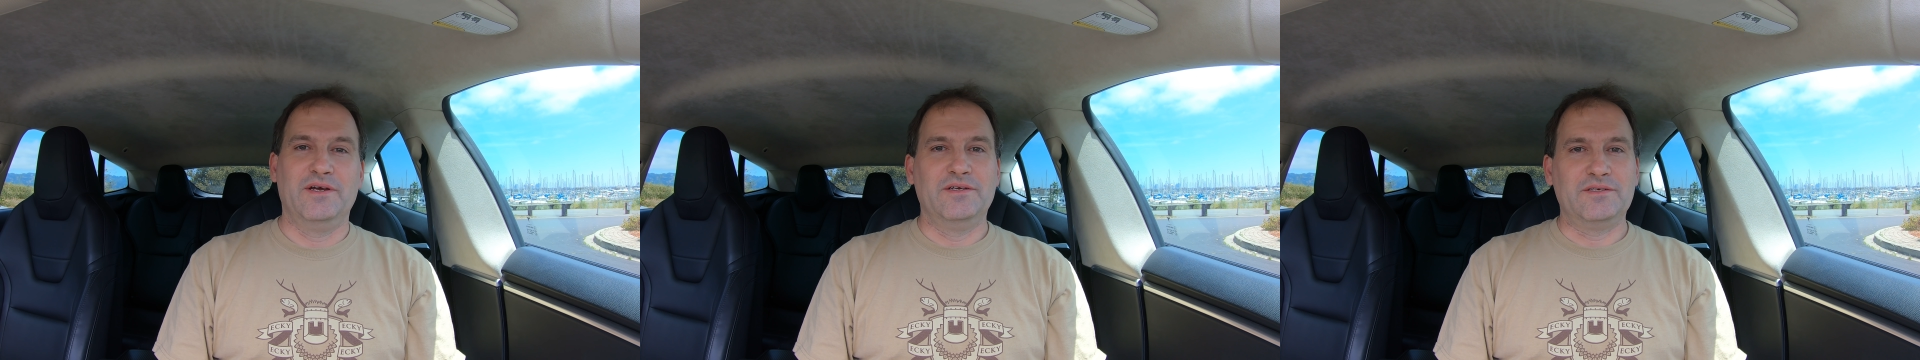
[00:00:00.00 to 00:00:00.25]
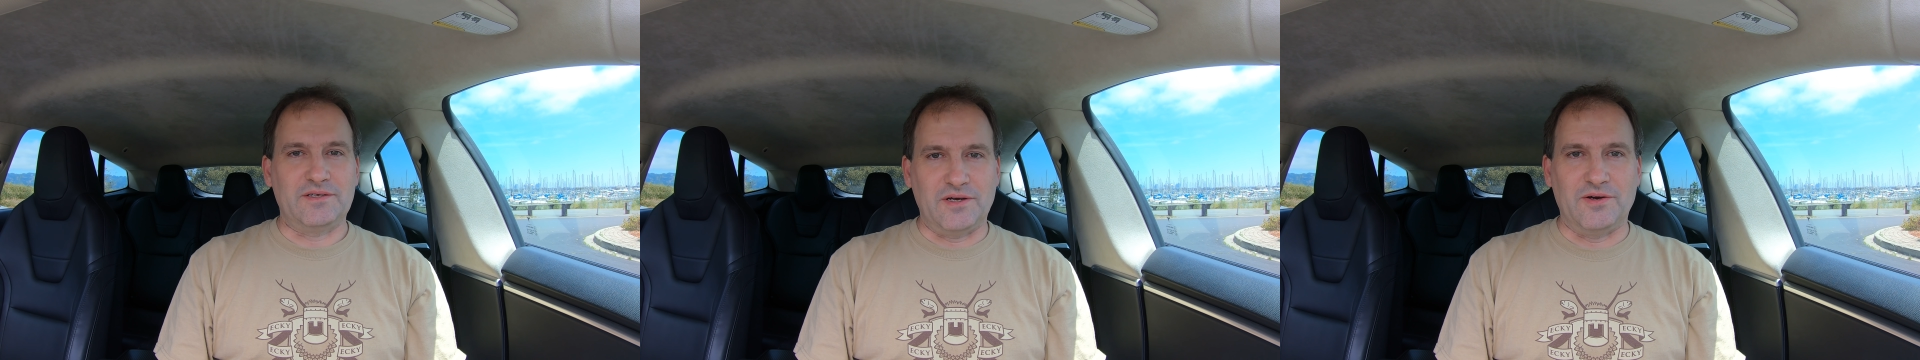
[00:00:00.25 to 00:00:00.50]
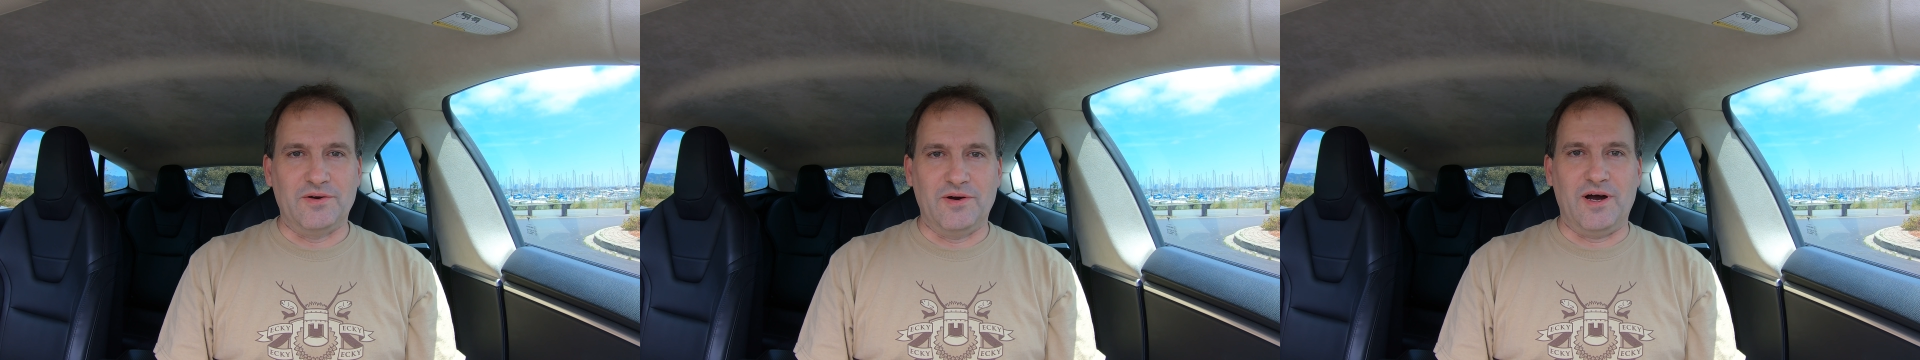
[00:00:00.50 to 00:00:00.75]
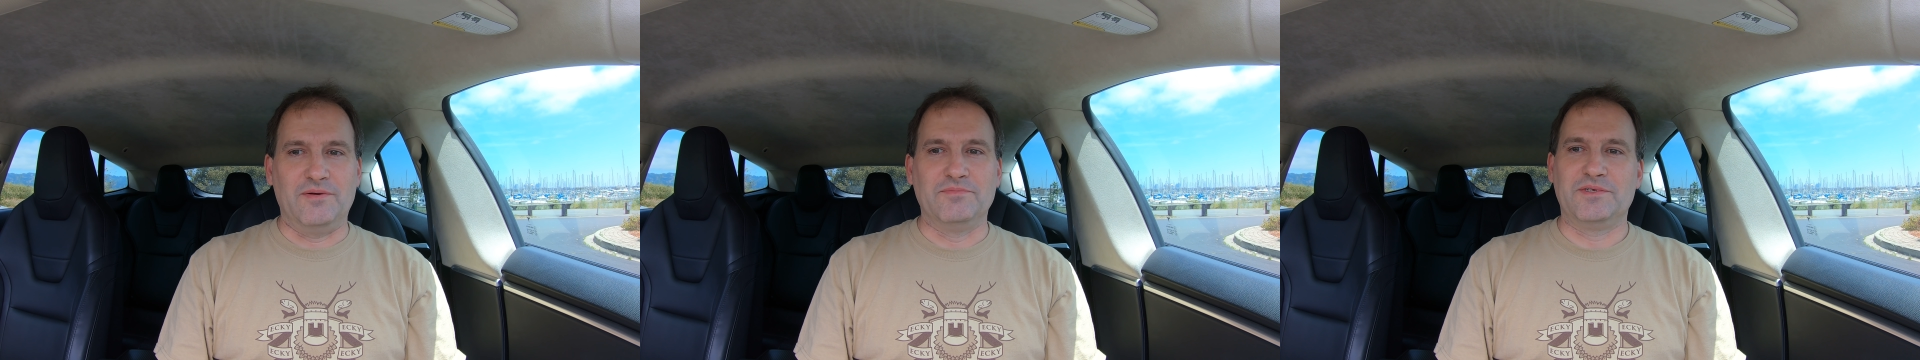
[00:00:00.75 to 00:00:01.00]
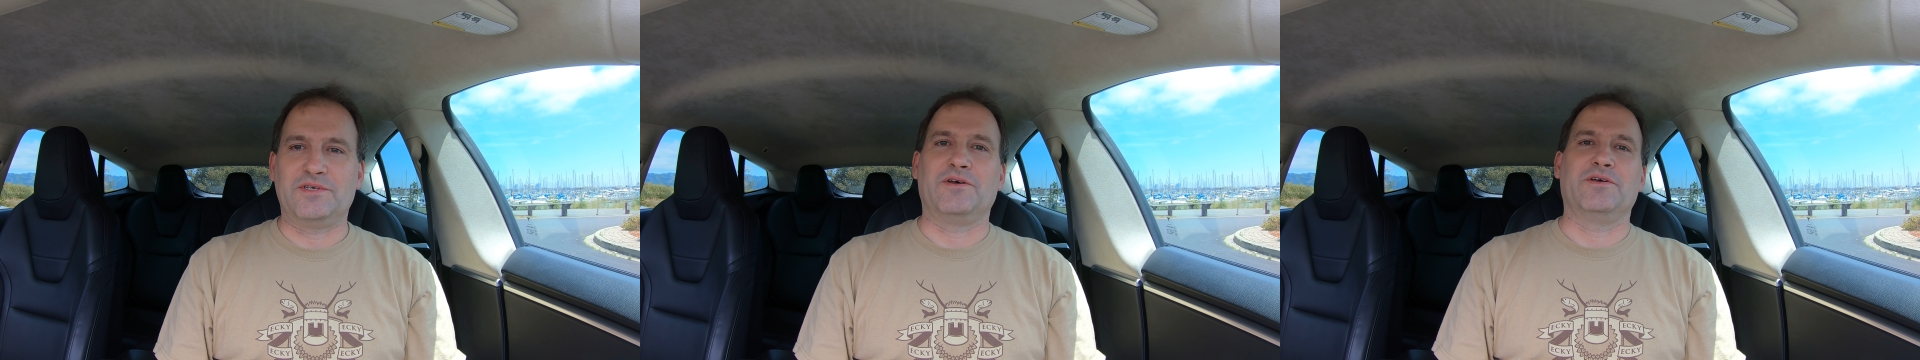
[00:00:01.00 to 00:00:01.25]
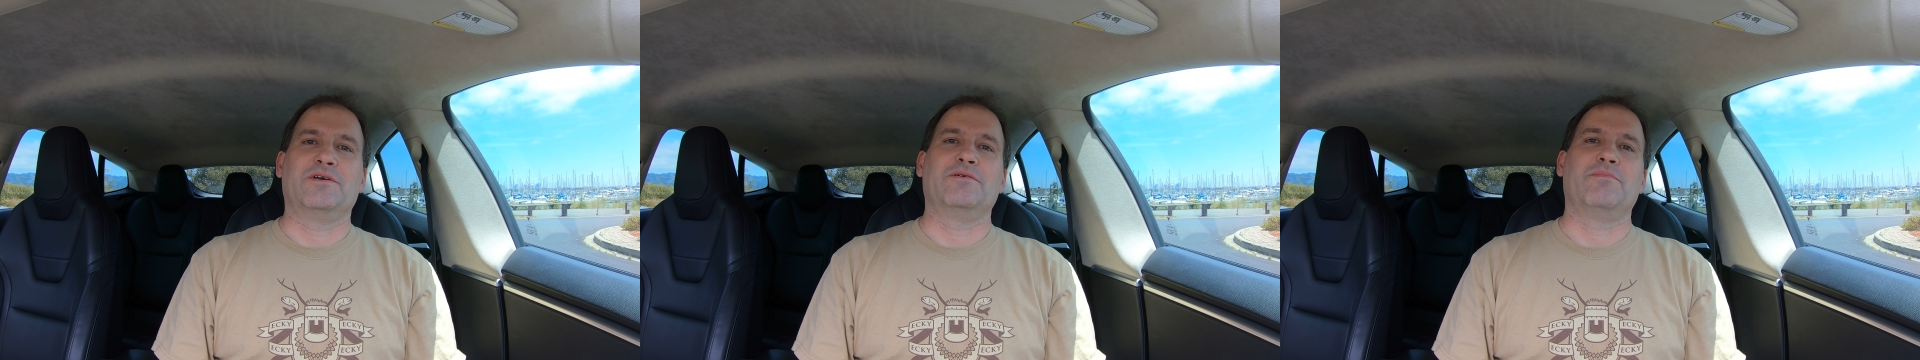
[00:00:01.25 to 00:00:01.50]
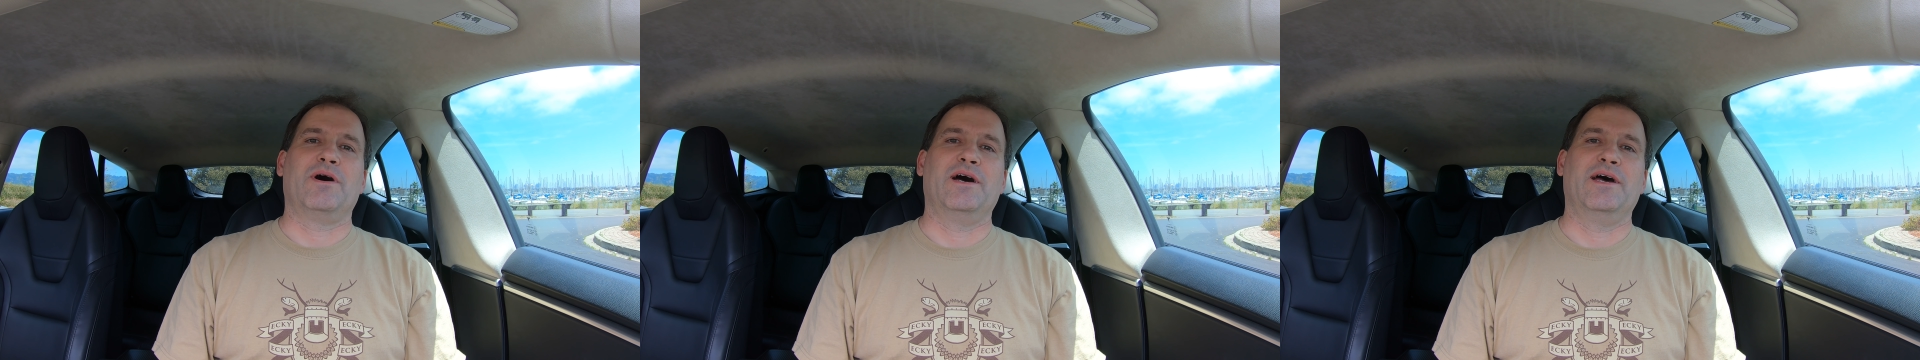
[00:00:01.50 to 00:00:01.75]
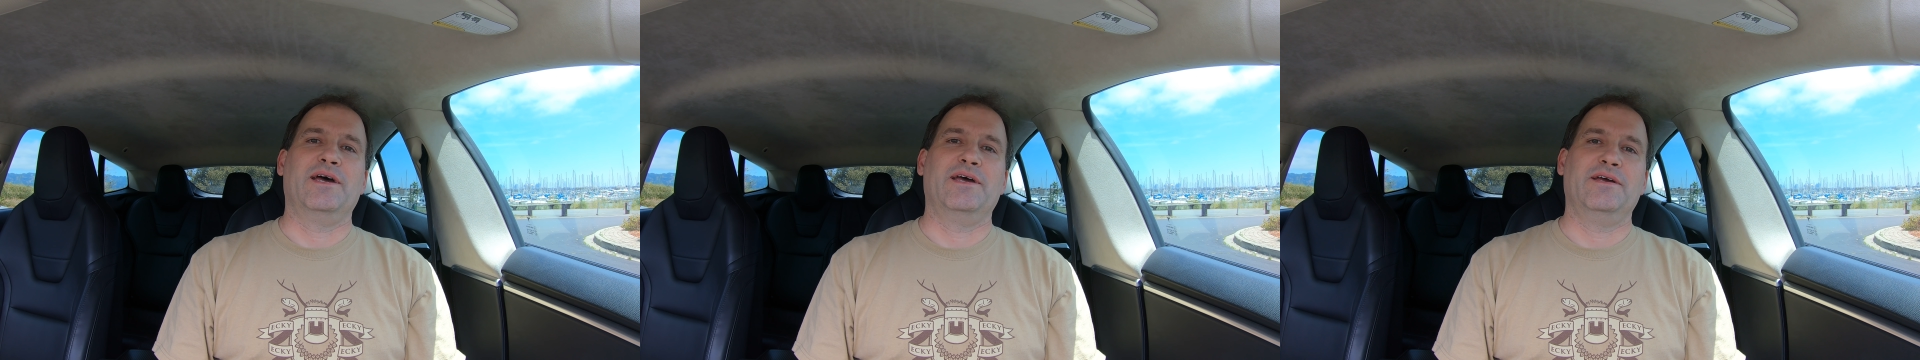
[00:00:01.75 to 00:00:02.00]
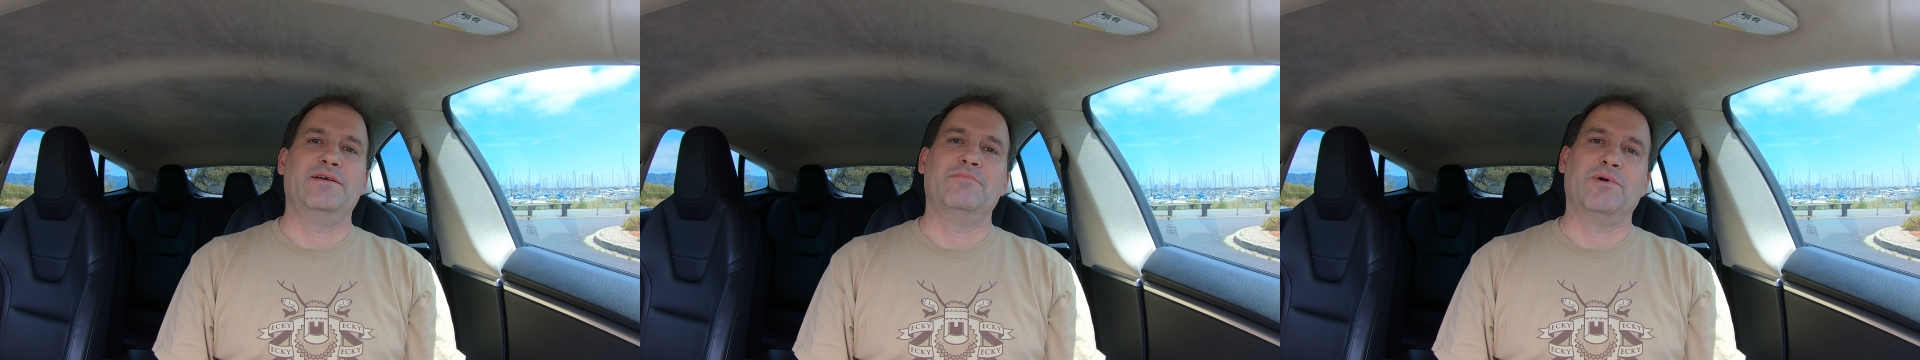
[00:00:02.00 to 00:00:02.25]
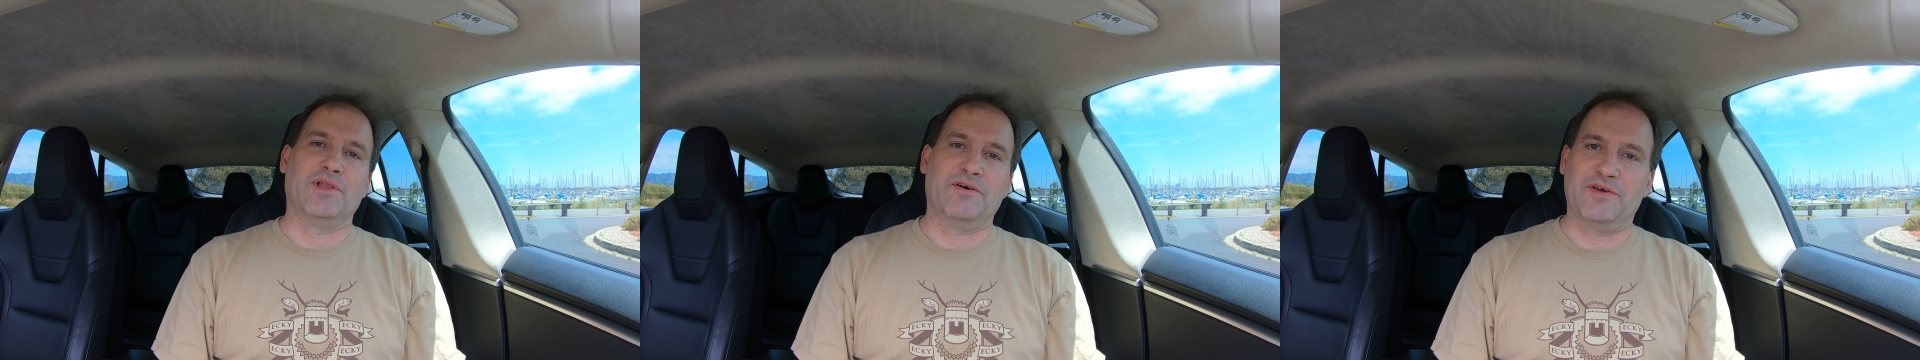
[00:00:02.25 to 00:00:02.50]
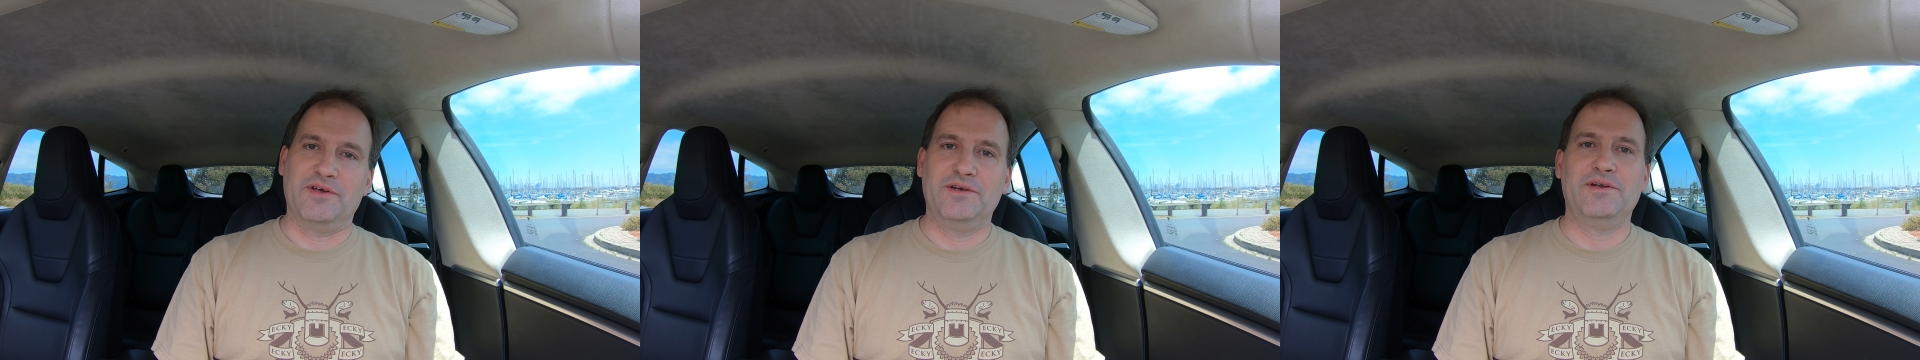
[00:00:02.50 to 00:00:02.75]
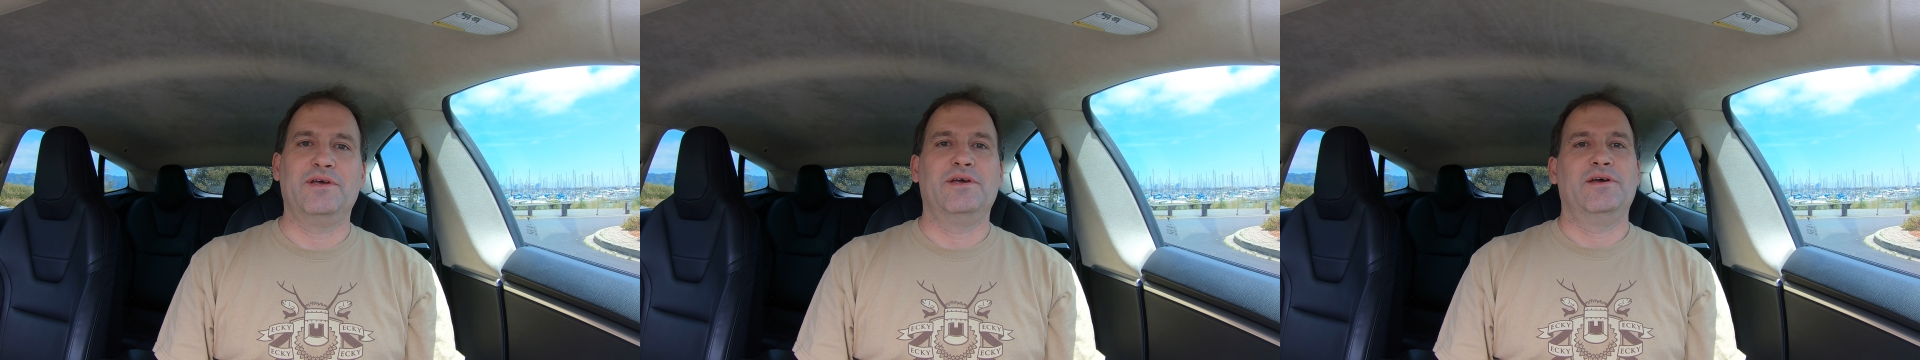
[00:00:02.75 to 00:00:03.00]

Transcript: So I'm selling my beloved